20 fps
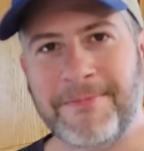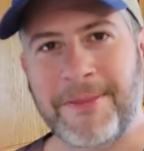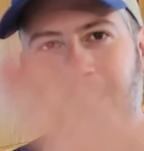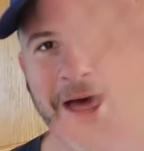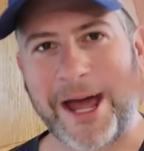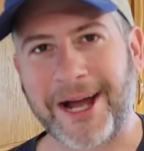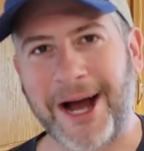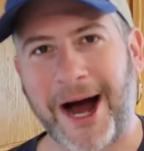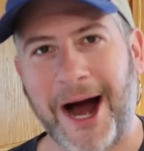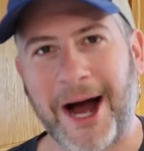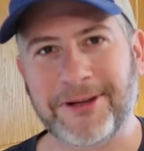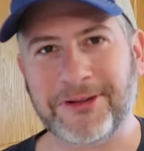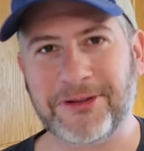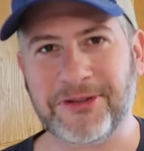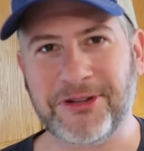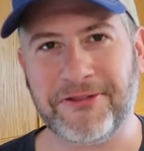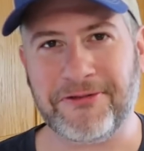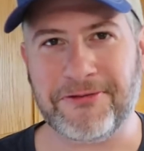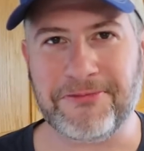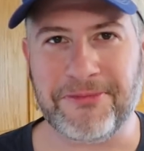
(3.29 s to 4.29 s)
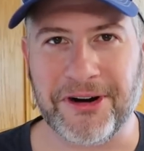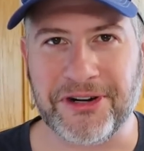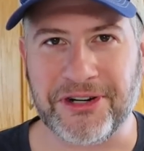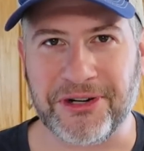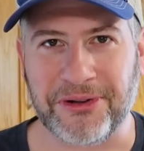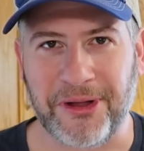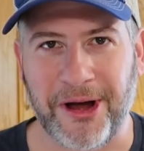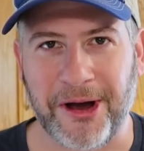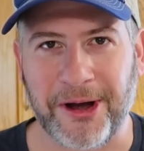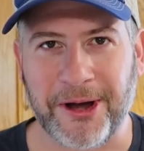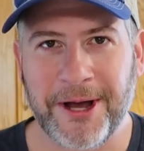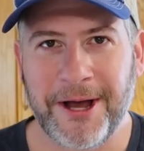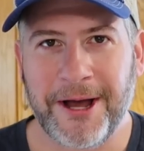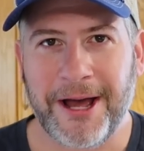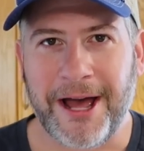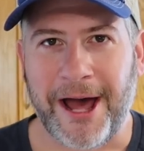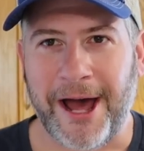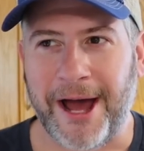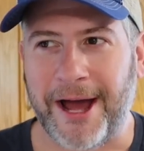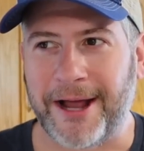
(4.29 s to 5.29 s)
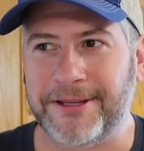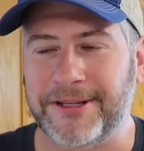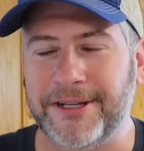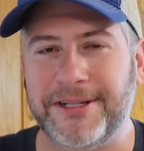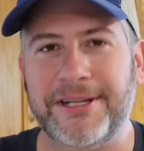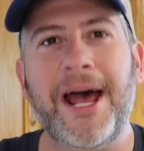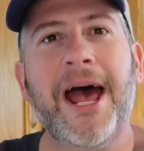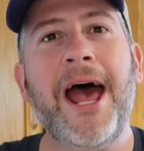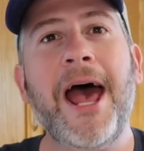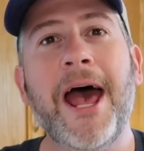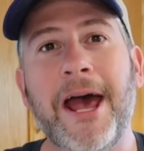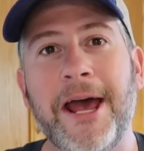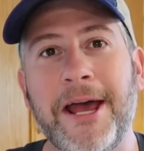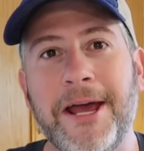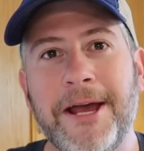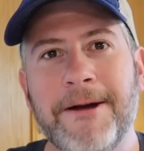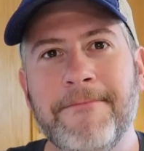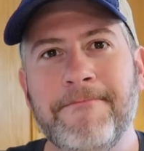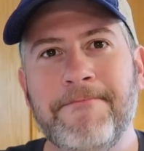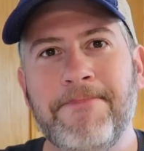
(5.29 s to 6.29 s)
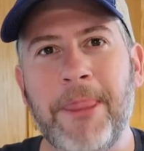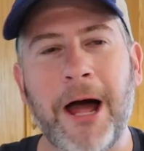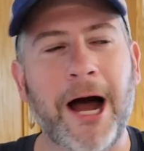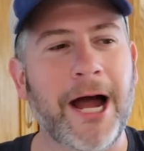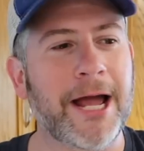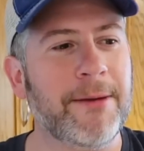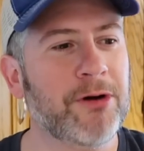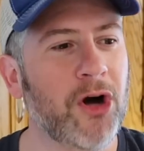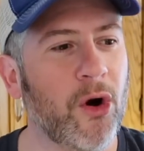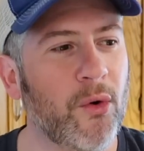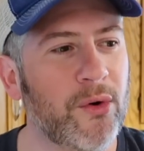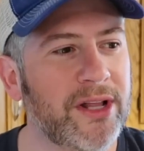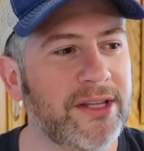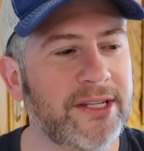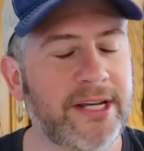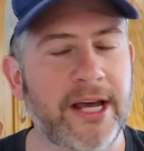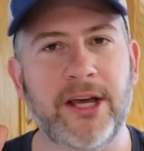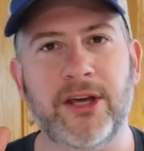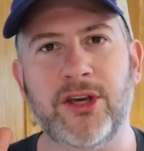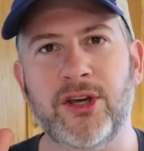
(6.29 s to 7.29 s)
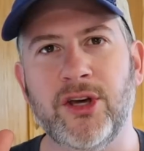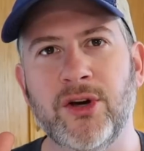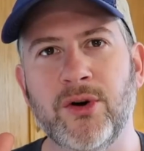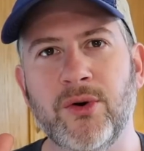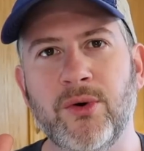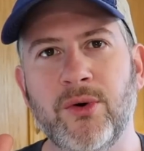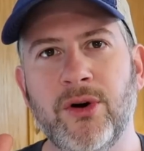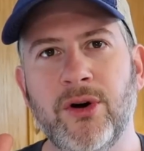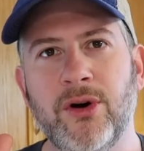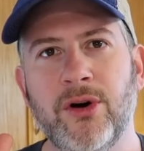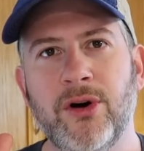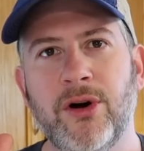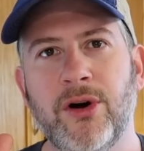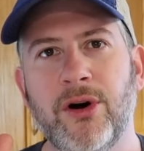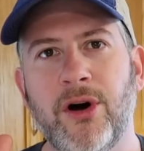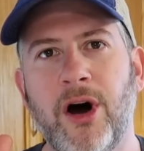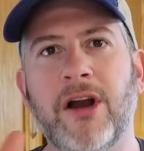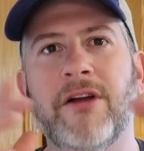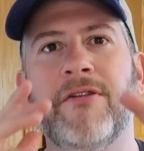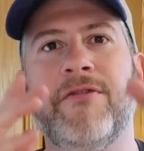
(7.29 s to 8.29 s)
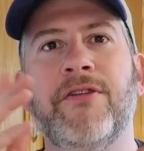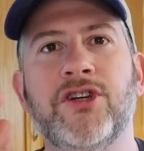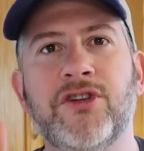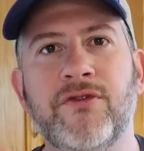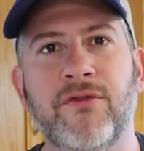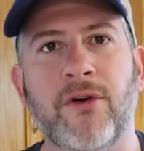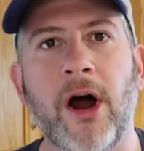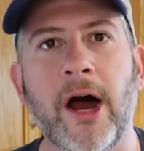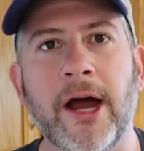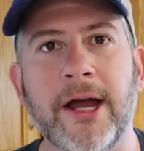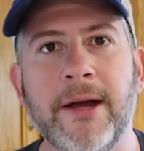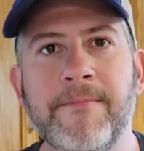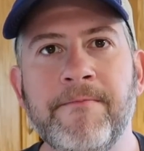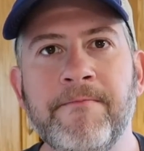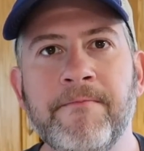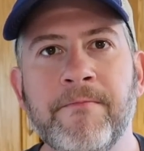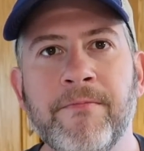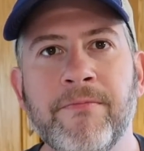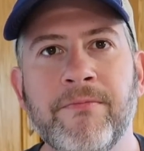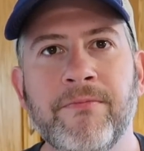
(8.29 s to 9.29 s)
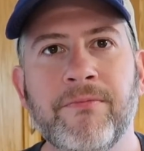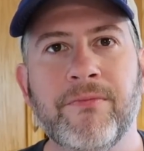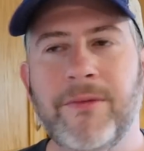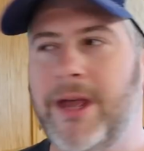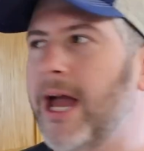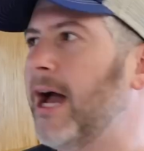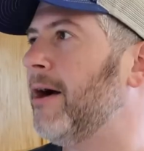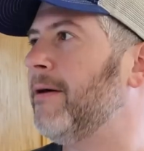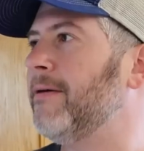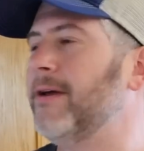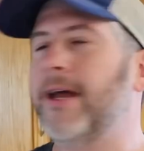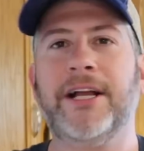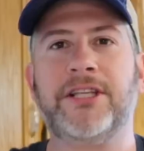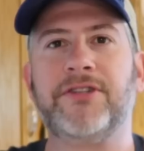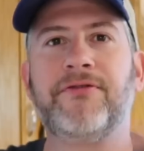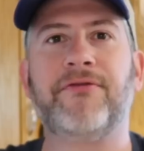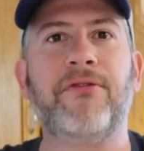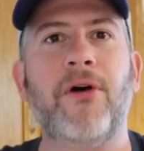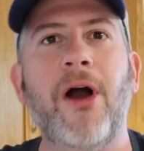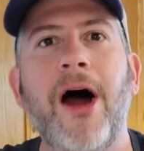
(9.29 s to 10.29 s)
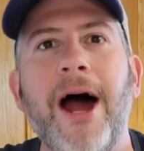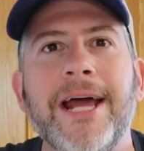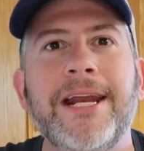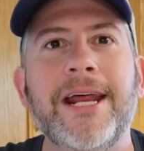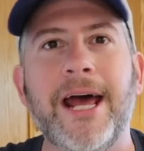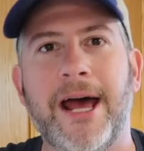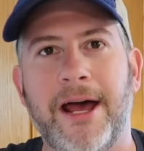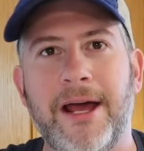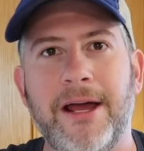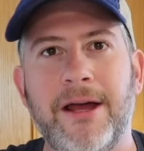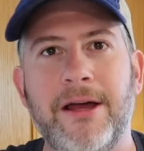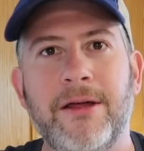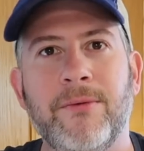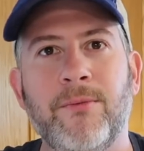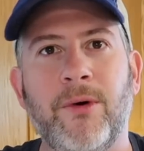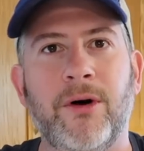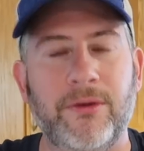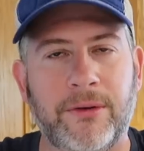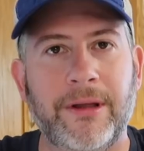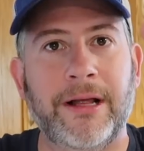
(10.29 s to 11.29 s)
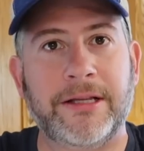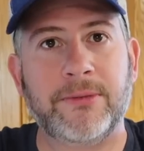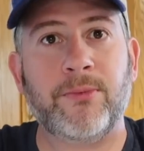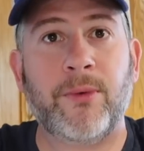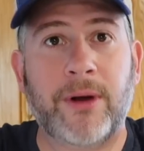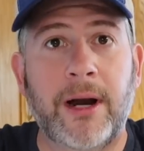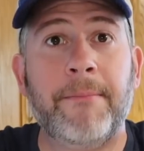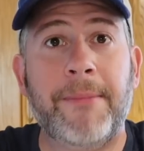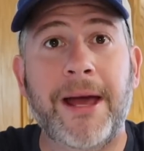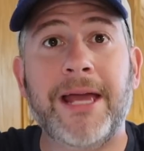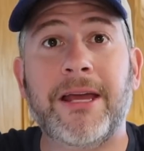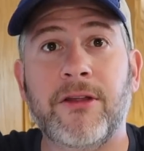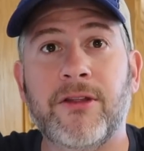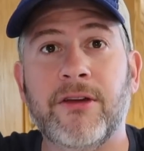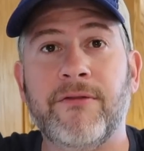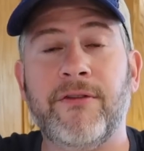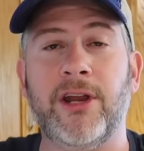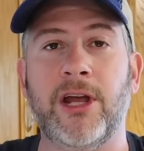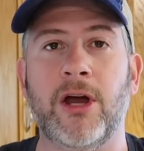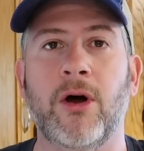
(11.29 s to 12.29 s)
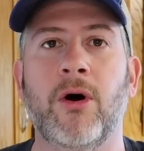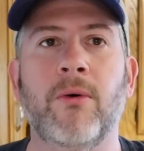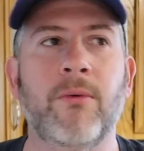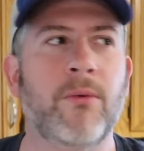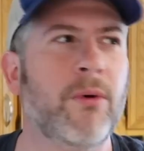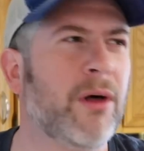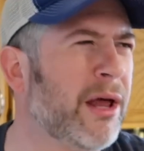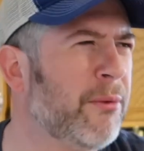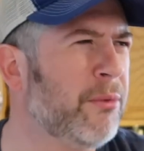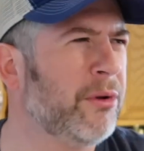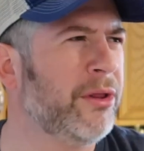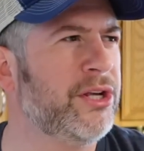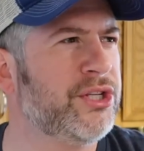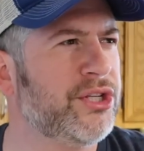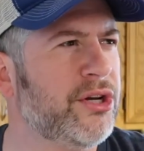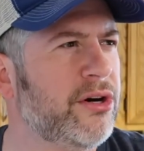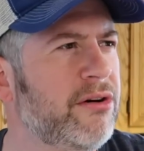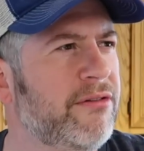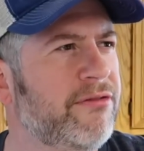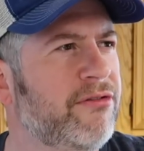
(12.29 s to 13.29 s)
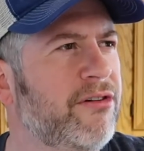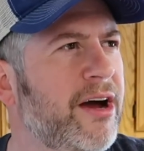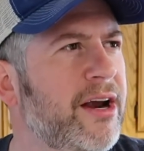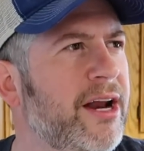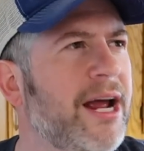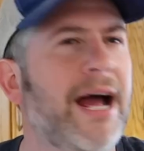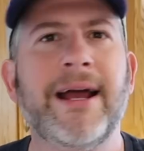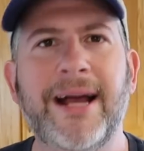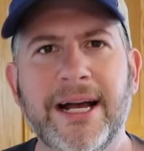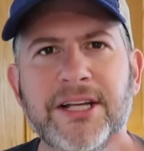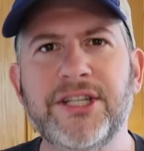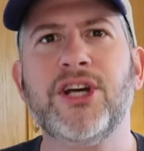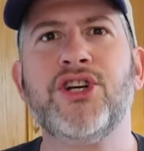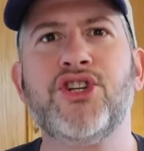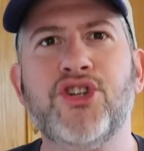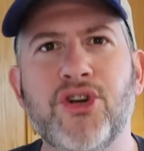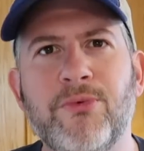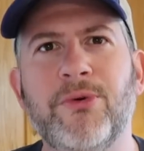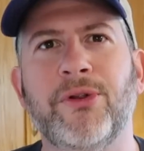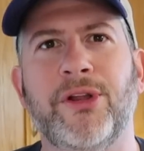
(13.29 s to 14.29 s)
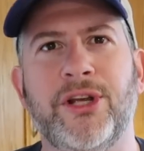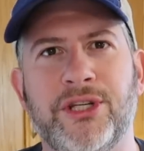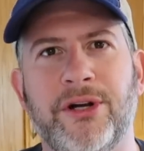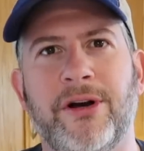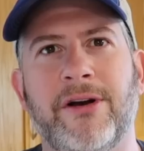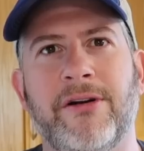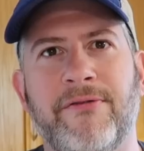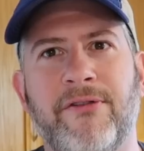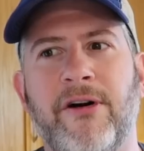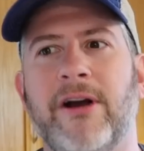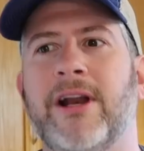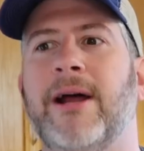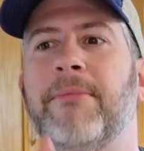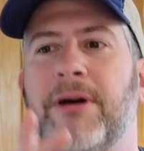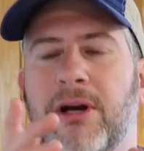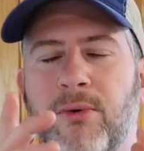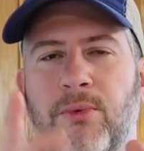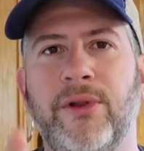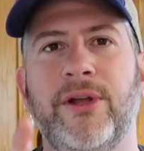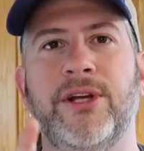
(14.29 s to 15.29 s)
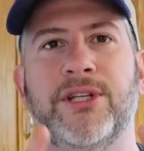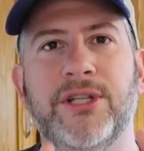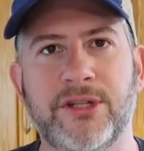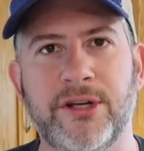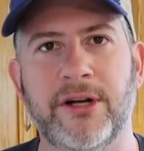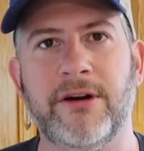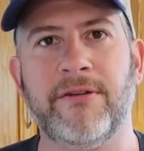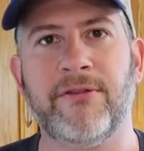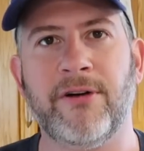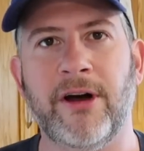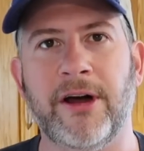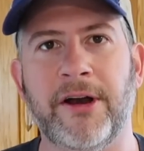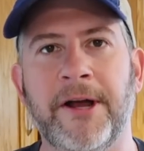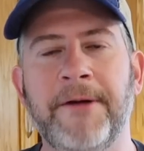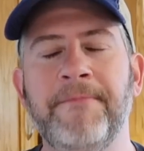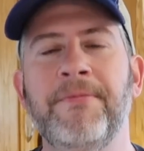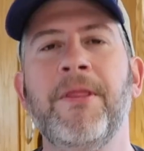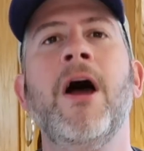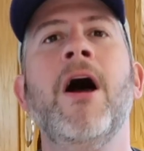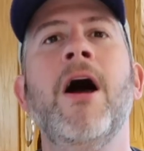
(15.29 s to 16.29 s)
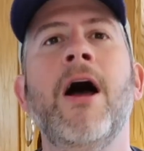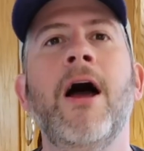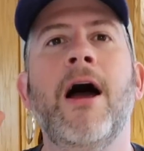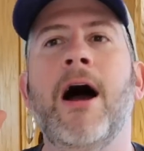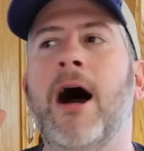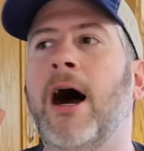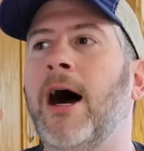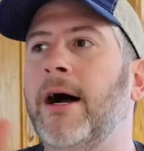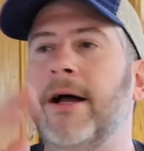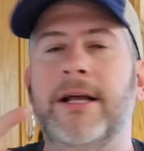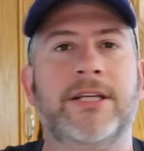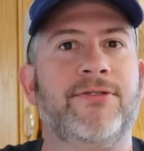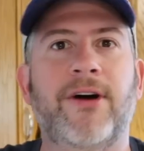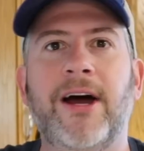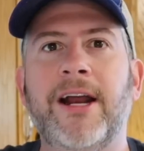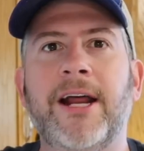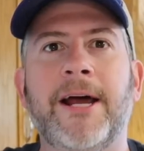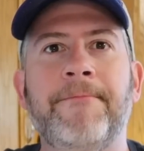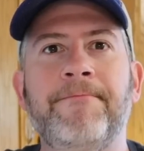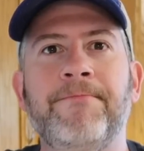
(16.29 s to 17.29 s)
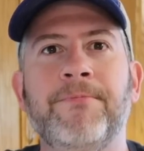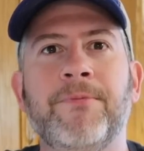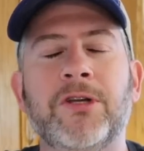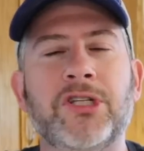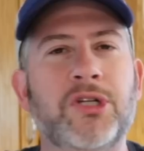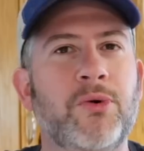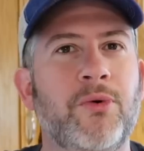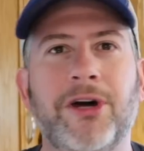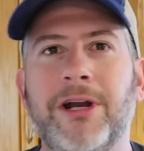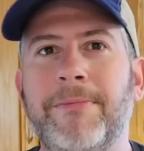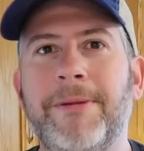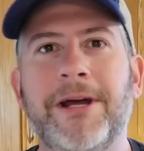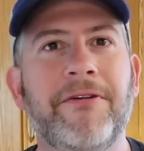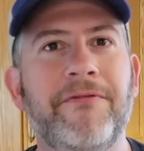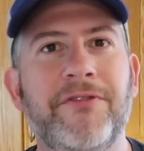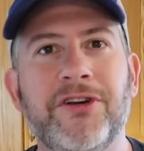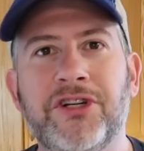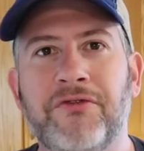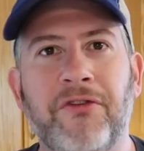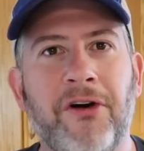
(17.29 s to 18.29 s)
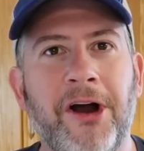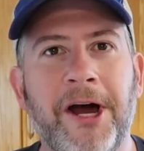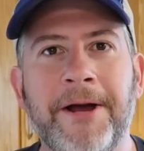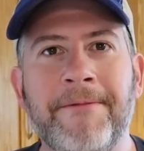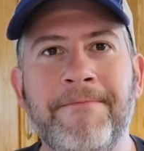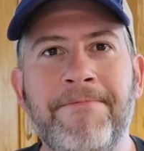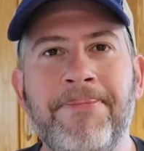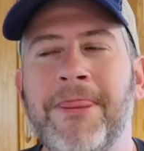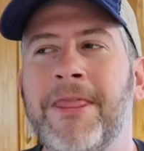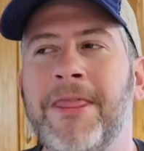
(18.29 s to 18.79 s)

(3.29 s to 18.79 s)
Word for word: Hey guys, it's Jeff from Pressure Luck, and today I am going to take you on a fish fry. Yeah, it's Friday. Well, that's when I'm making the video. Will I release it on a Friday? I guess I should release it on a Friday. I'm gonna release this on a Friday. Uh, it's Friday, so we're gonna make a fish fry.